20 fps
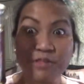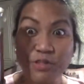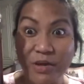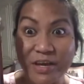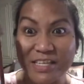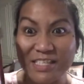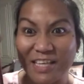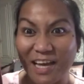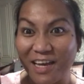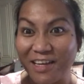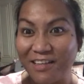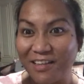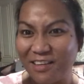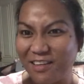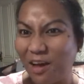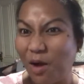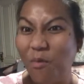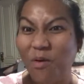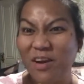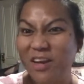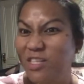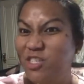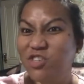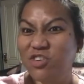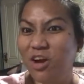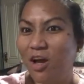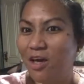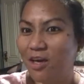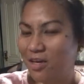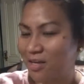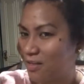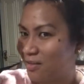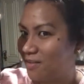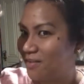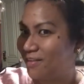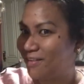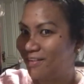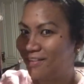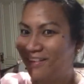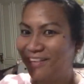so excited. I want to
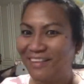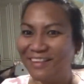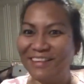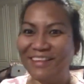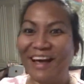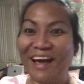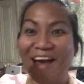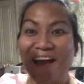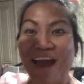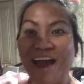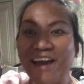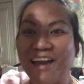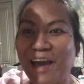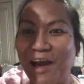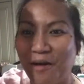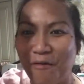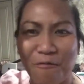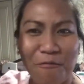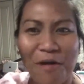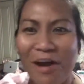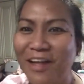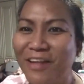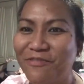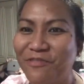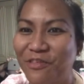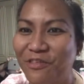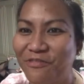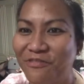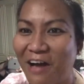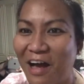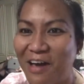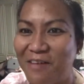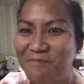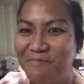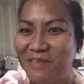try. I can't wait for 5